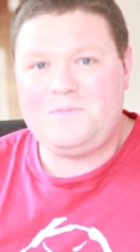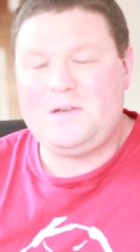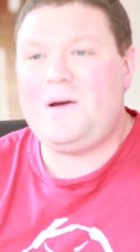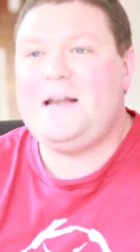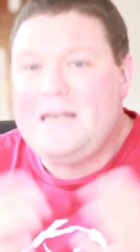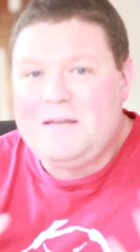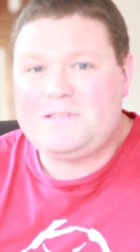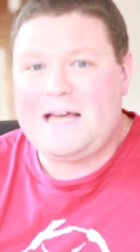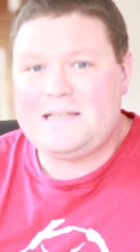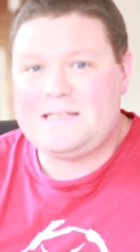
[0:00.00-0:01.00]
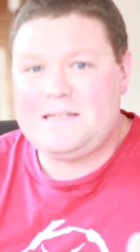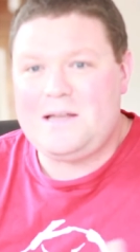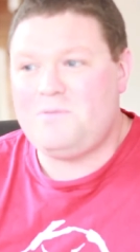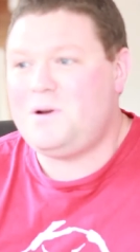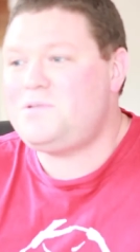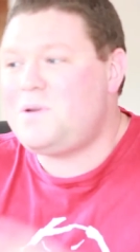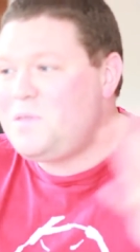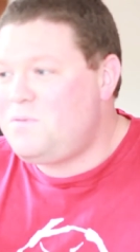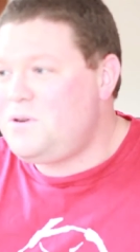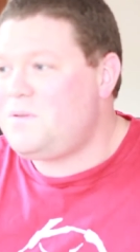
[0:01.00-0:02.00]
You know, I lived Alex's life. When I was
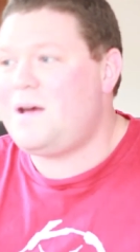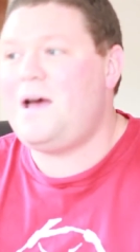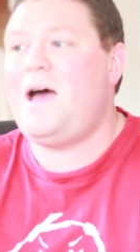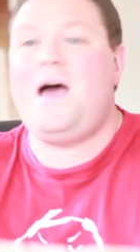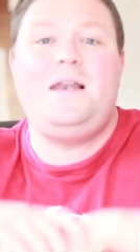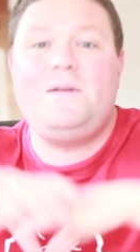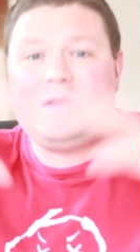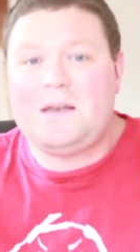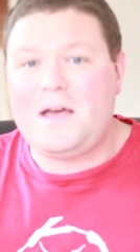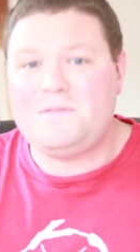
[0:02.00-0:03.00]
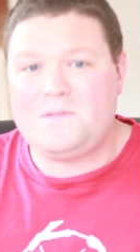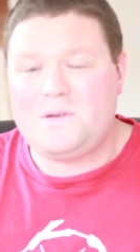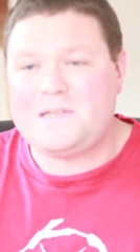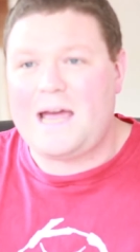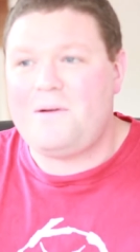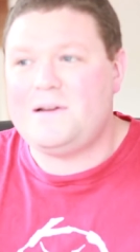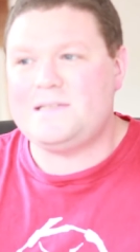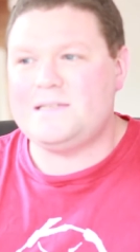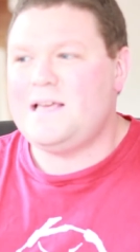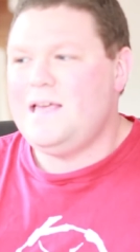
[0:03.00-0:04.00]
writing The Fury, I lived the lives of those
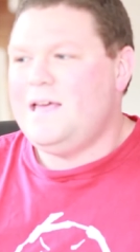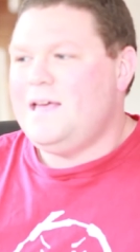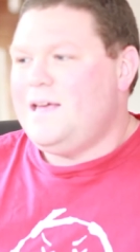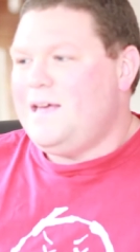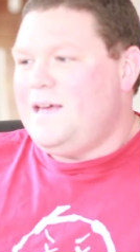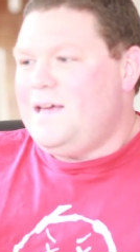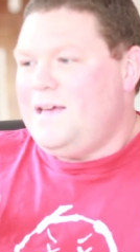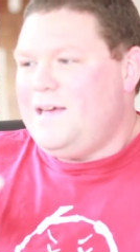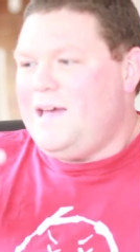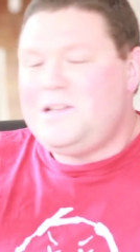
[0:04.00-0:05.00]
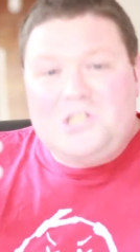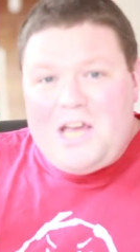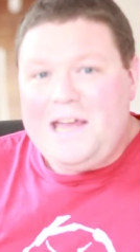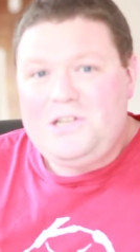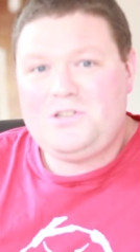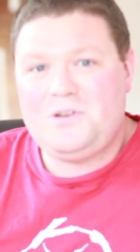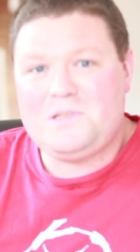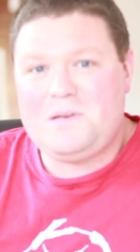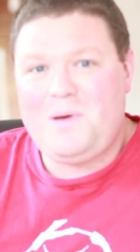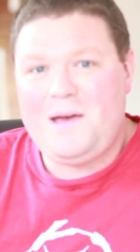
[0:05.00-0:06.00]
characters. It changes you
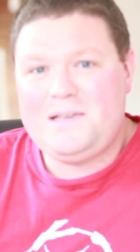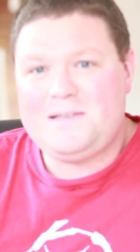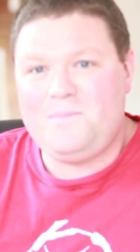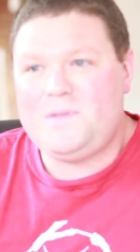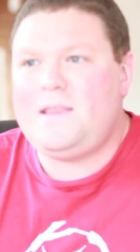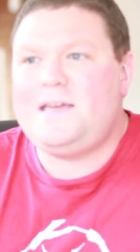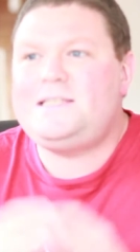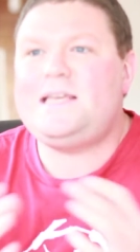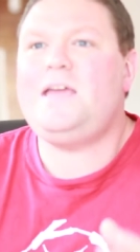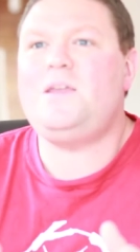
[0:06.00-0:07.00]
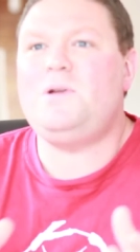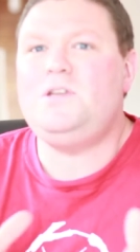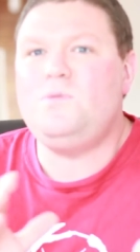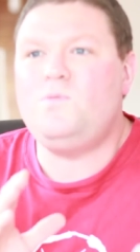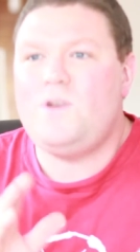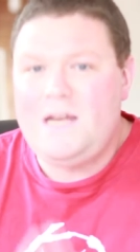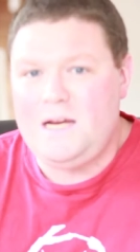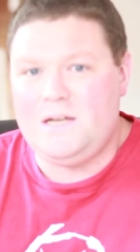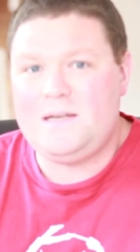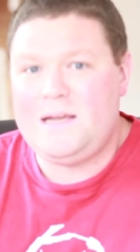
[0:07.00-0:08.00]
as a person. They say that when you
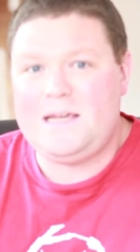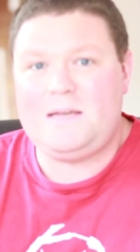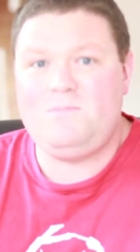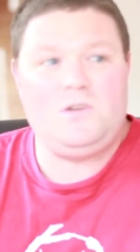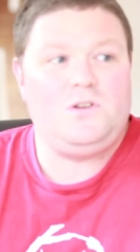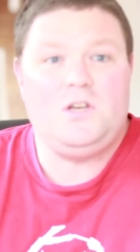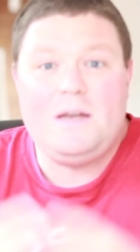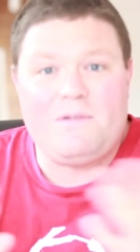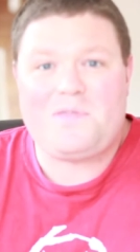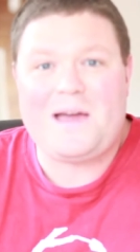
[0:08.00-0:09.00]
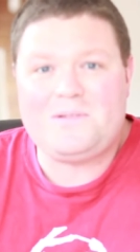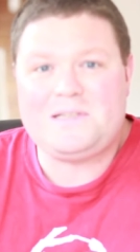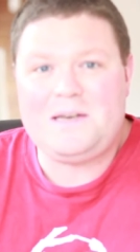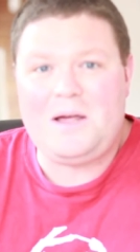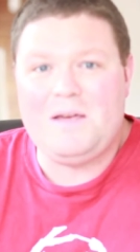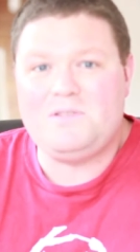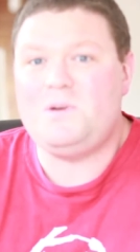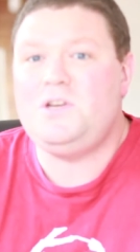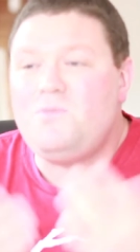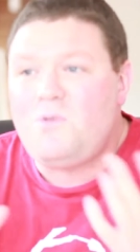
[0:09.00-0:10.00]
read, you live 1,000 lives.
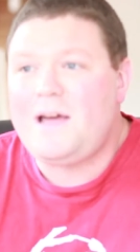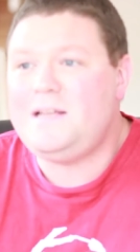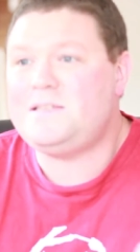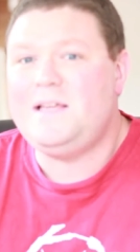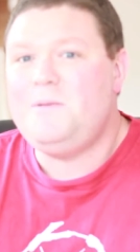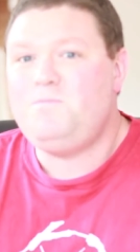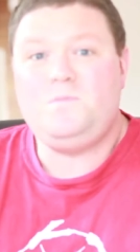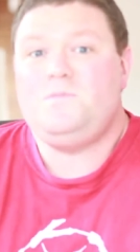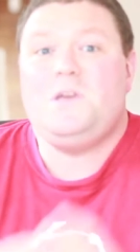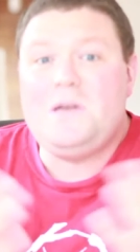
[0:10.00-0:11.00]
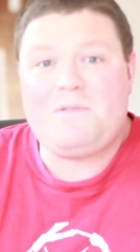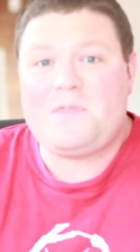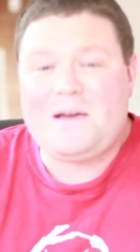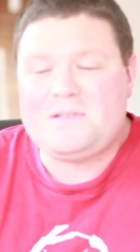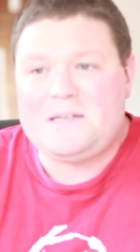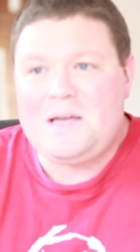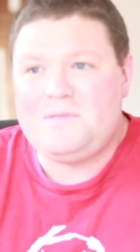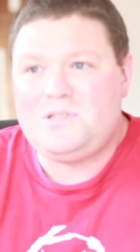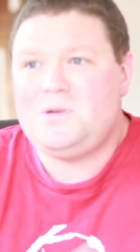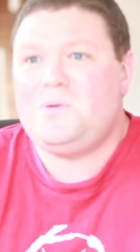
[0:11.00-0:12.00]
When you write, you live 1,000
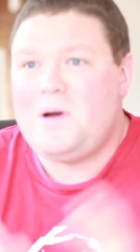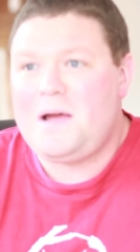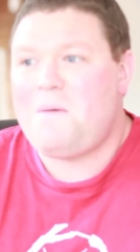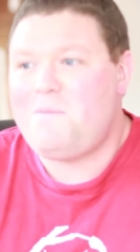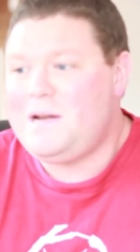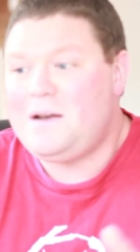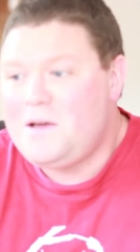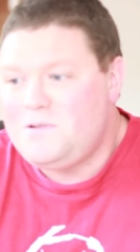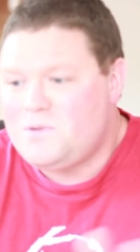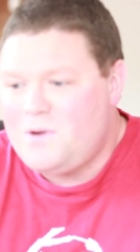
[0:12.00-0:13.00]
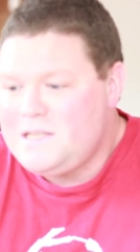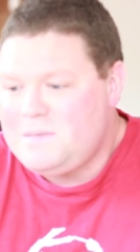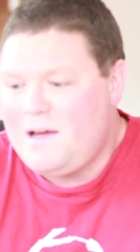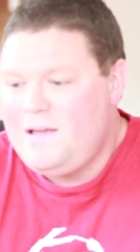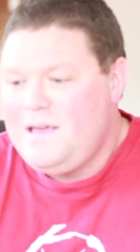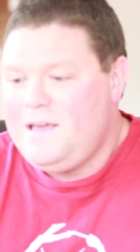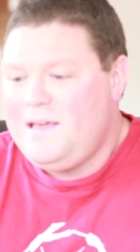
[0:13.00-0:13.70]
lives too, or however many lives you write about.